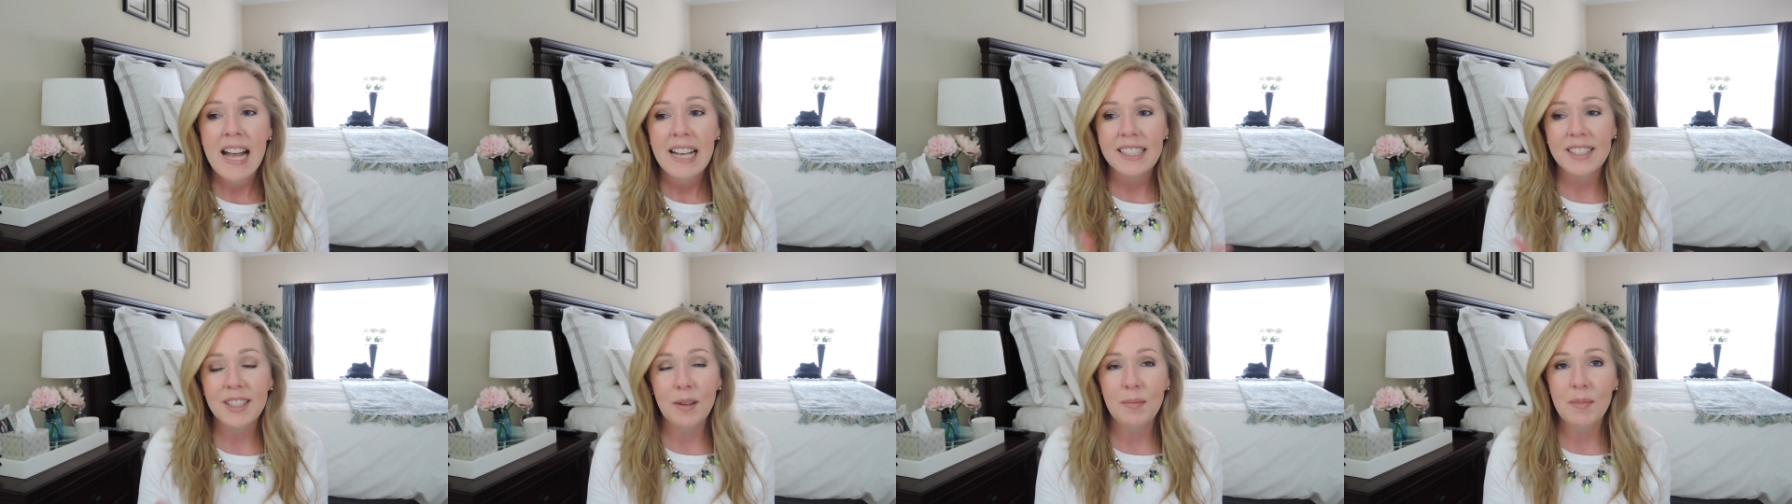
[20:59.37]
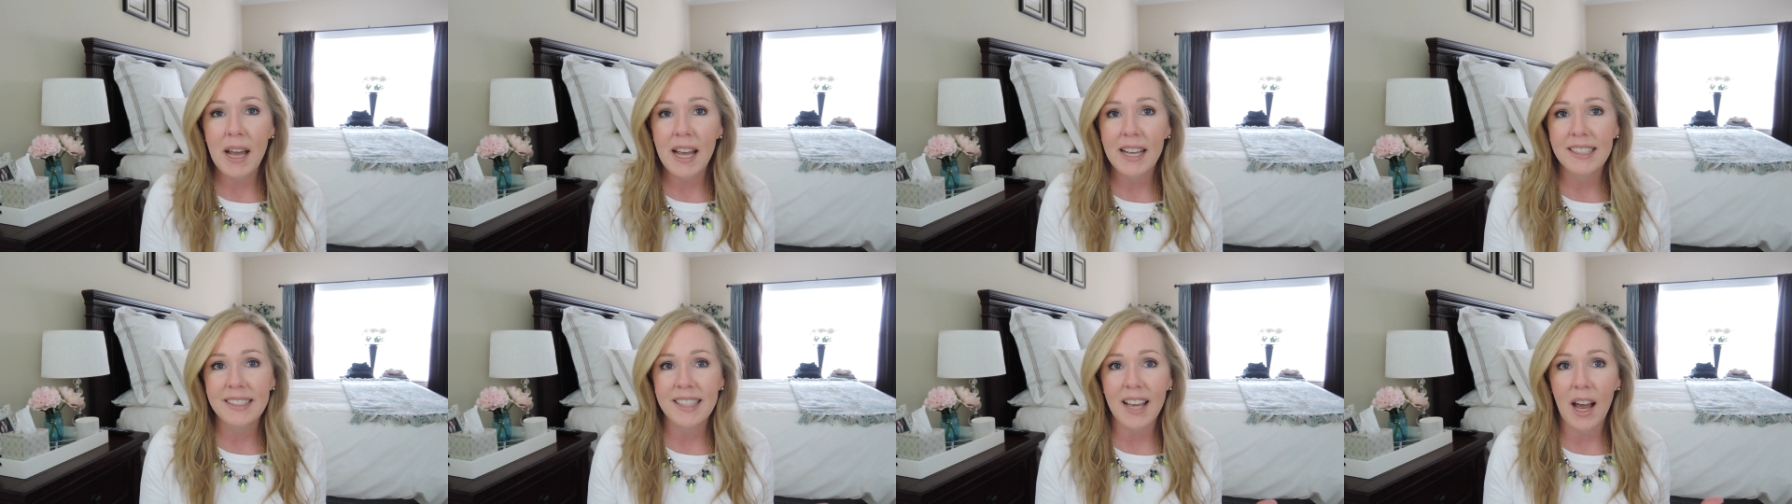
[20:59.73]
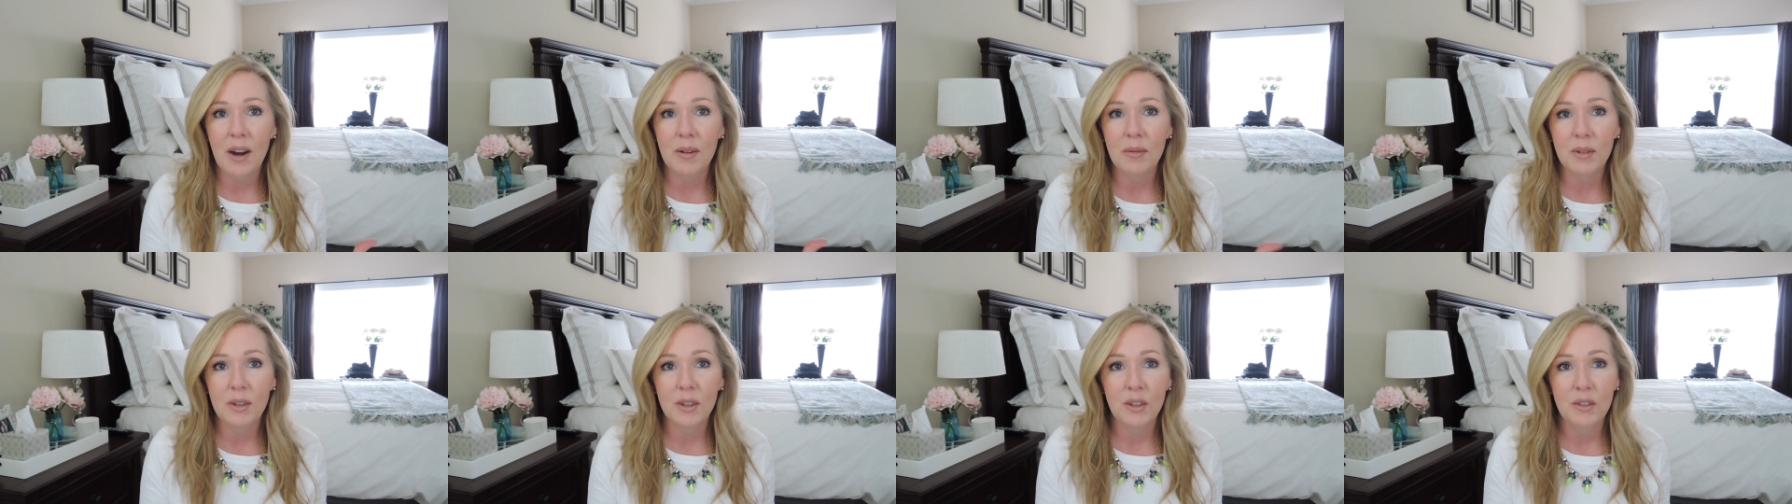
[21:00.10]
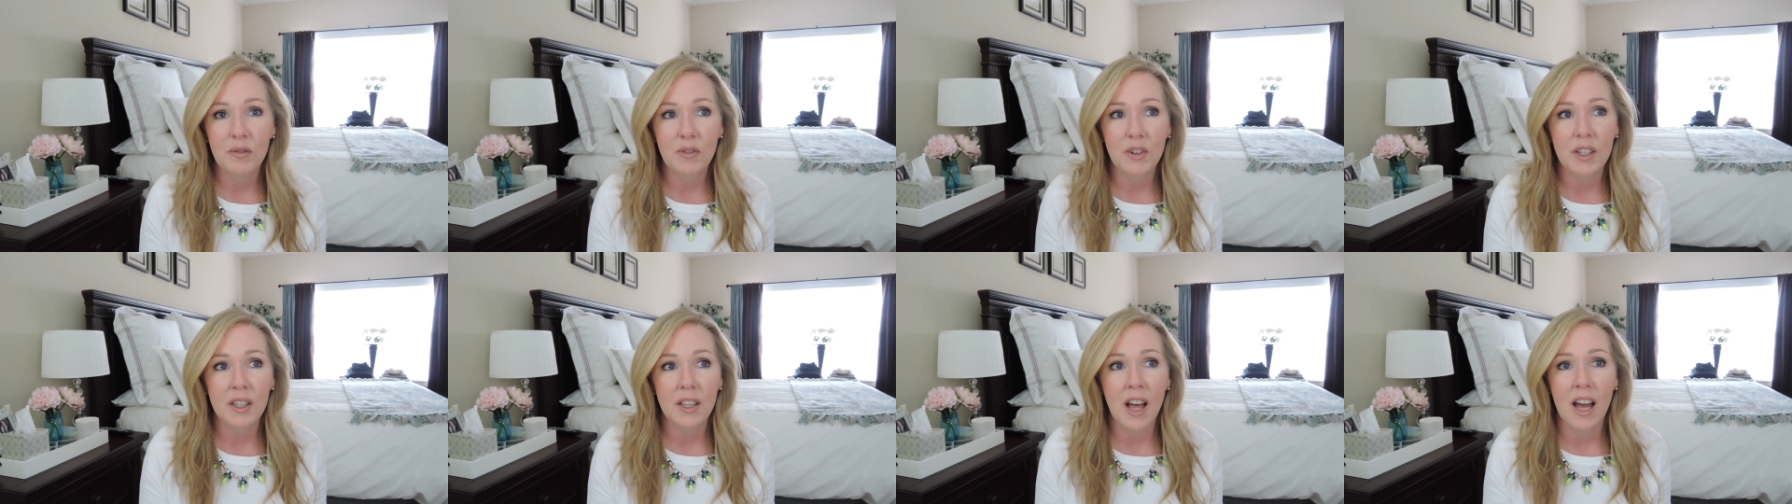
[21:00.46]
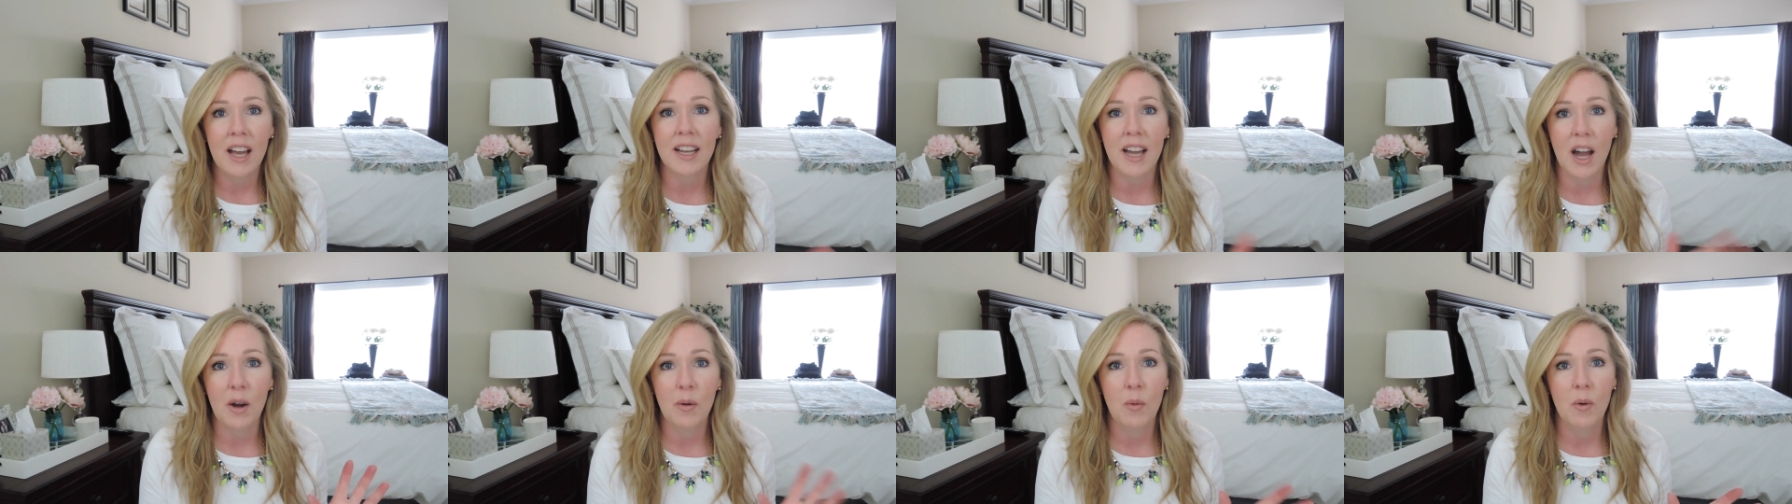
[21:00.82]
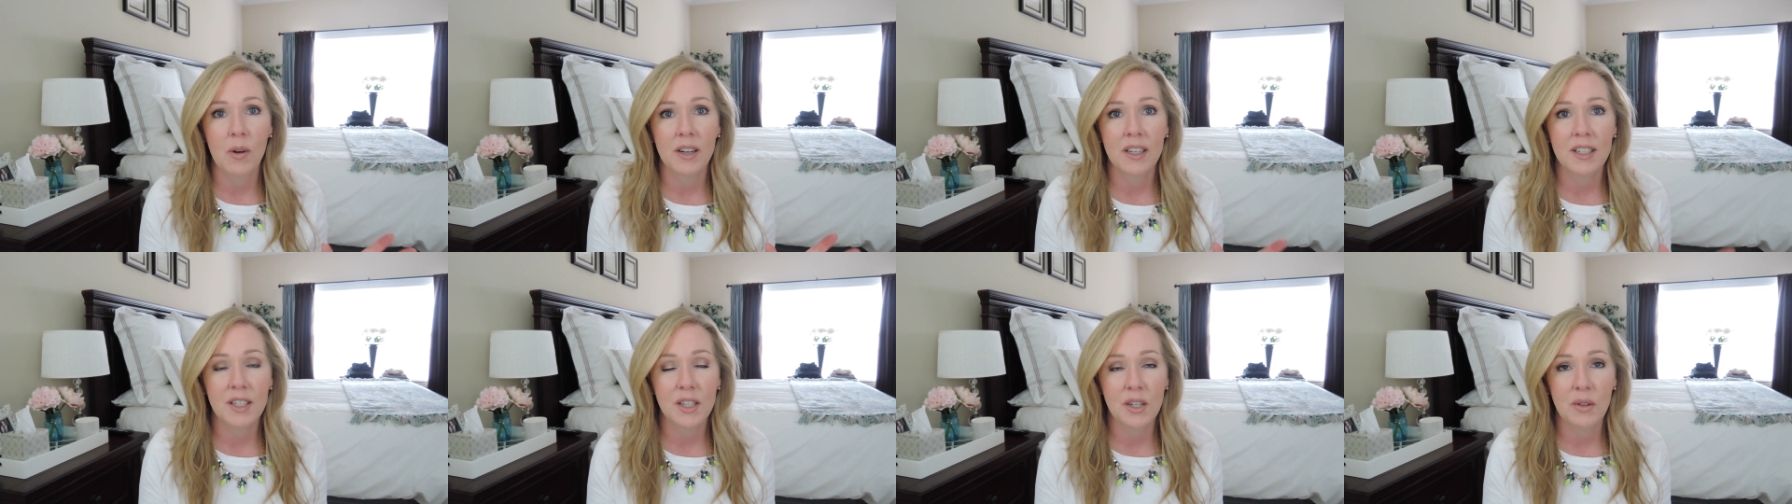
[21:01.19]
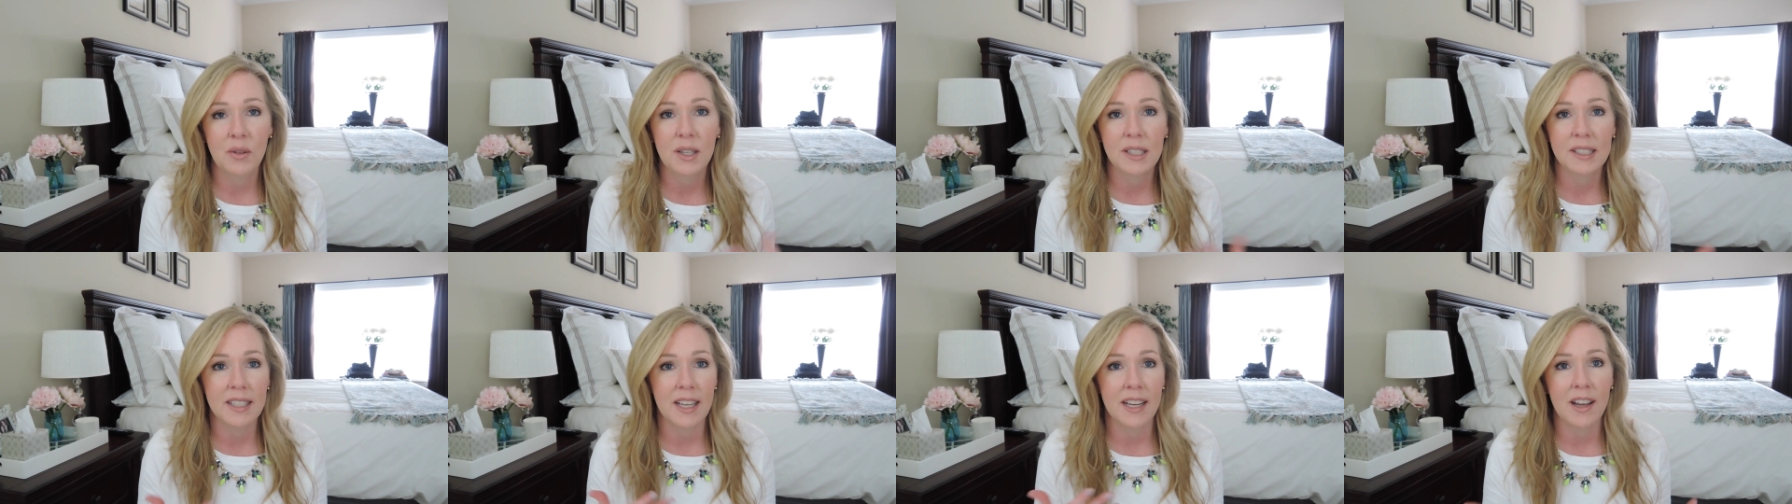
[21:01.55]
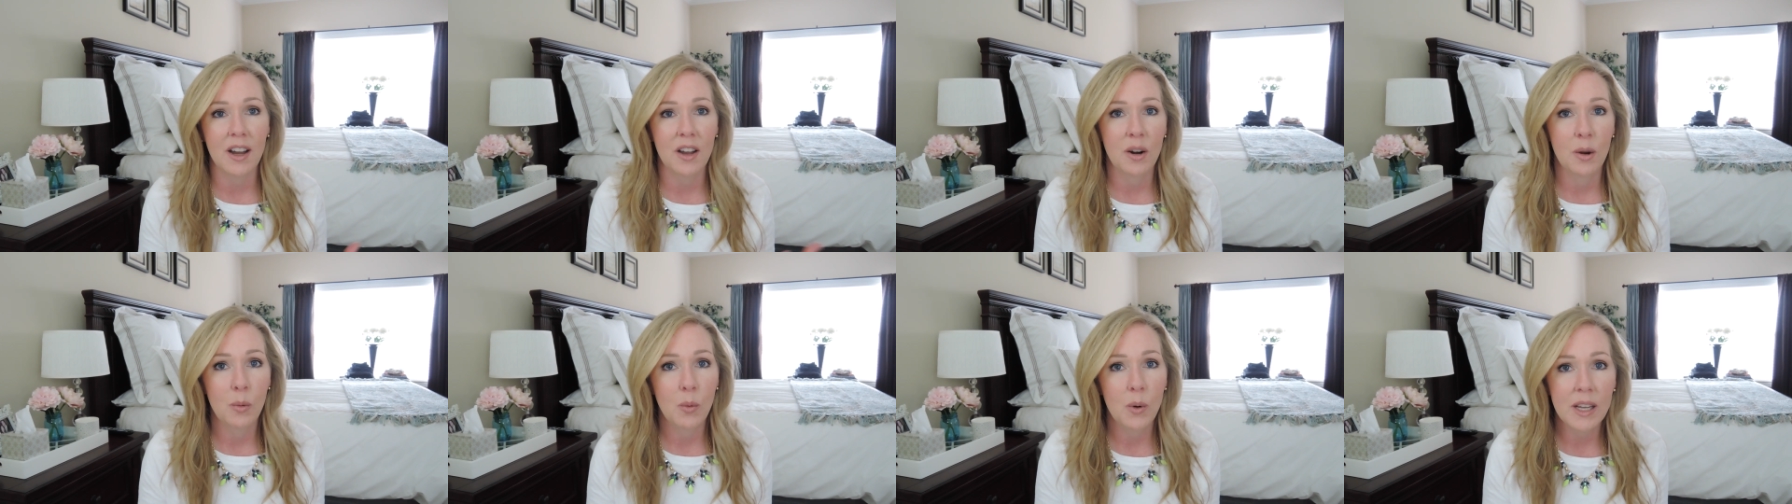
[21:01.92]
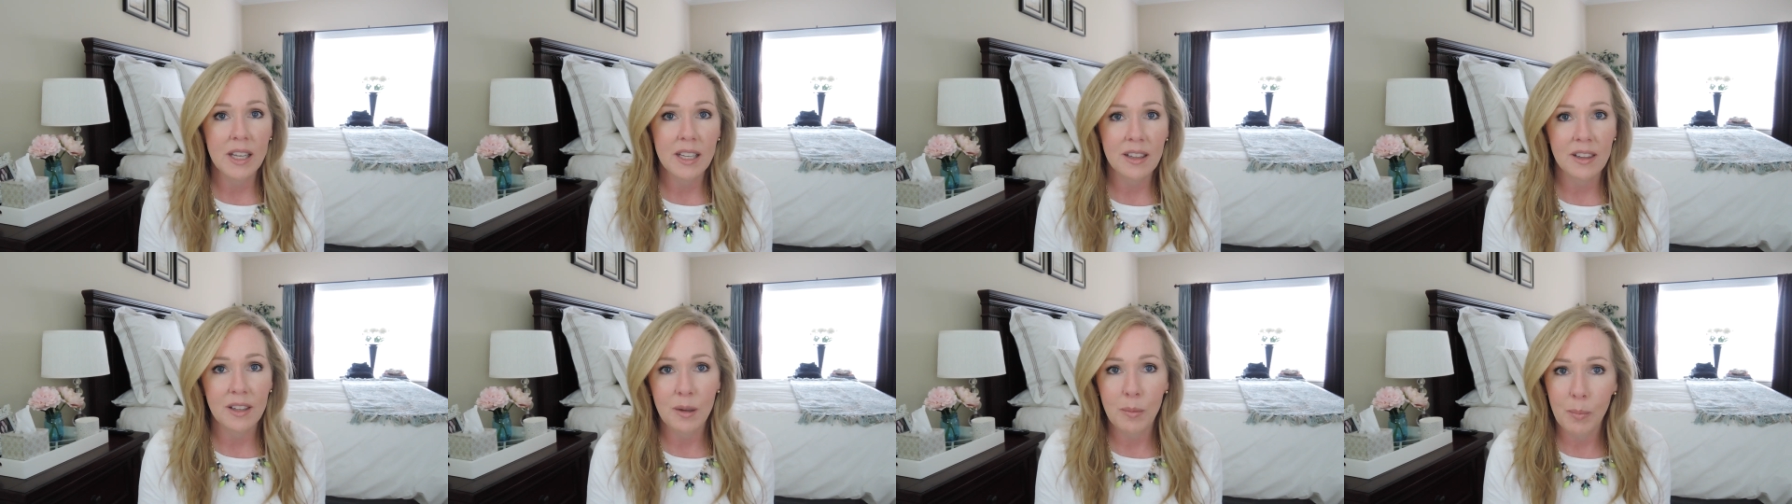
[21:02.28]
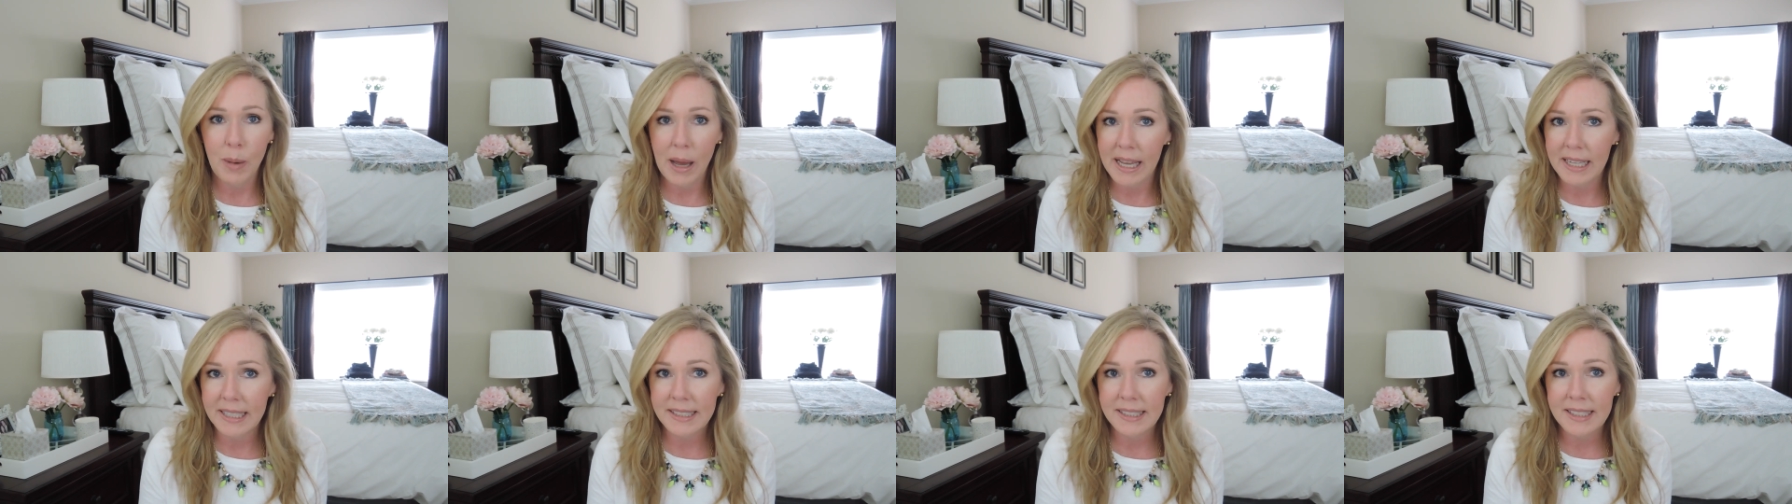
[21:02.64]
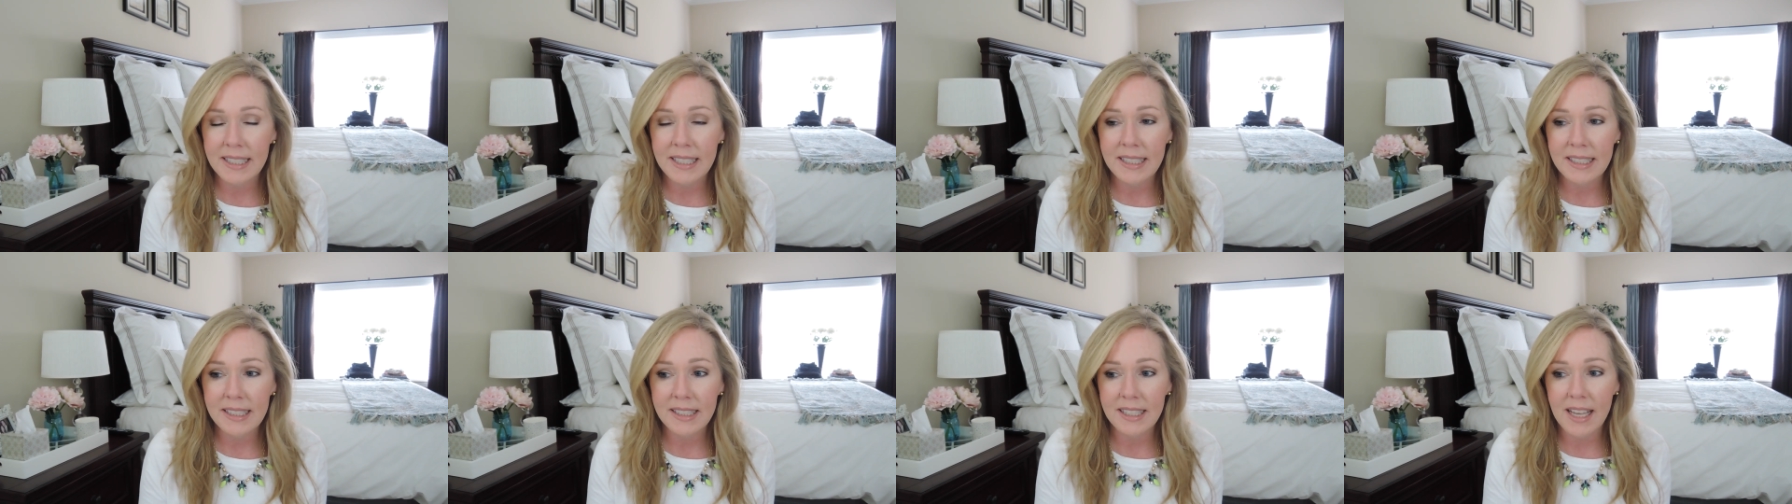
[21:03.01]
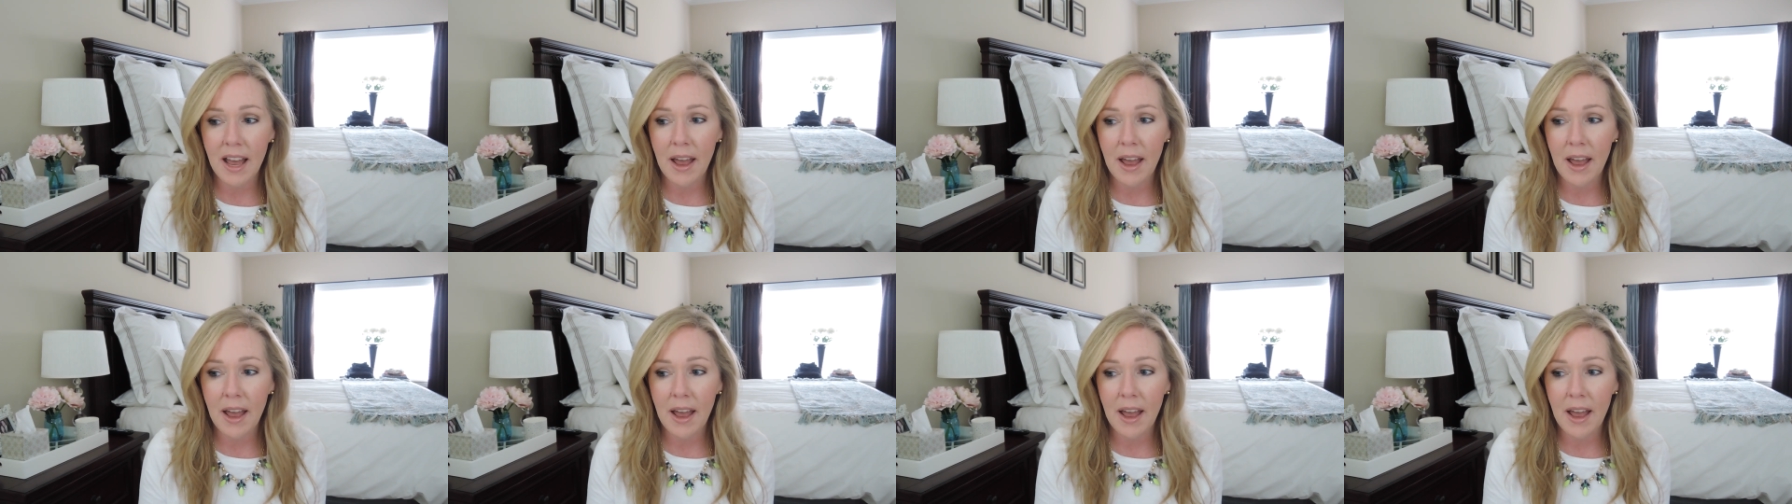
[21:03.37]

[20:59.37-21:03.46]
Some days I really feel like I want to do this like on a weekly basis.